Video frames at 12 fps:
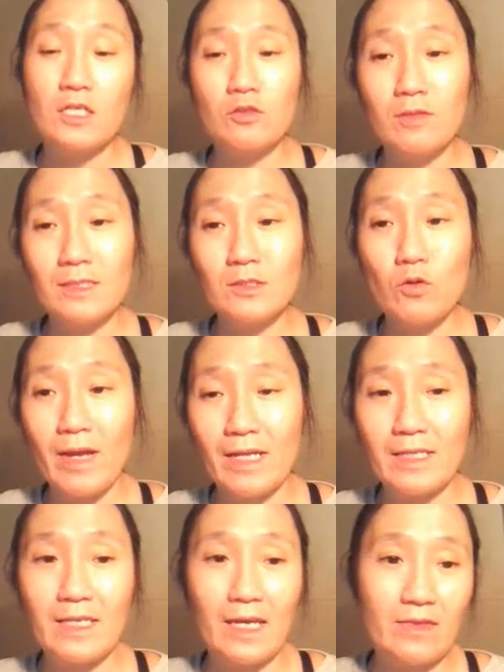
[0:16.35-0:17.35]
So let's go
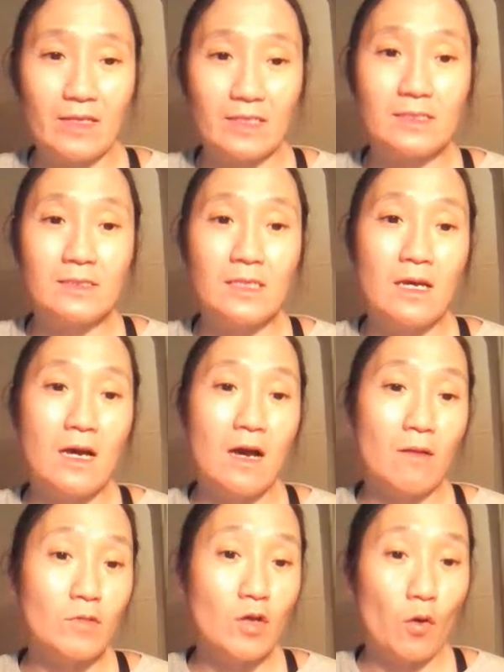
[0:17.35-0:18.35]
ahead and get this
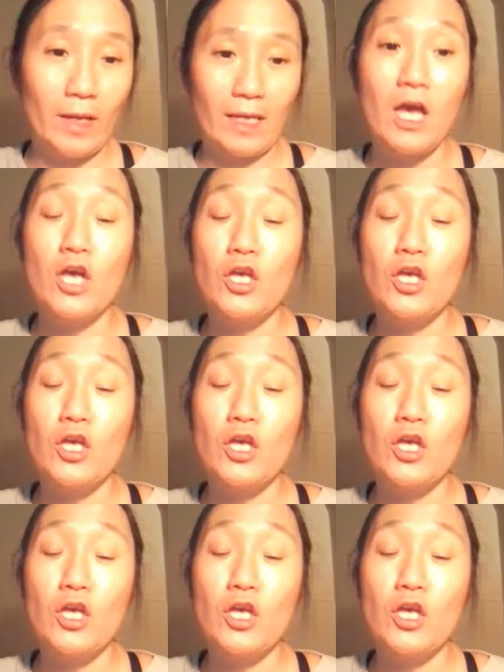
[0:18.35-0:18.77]
going.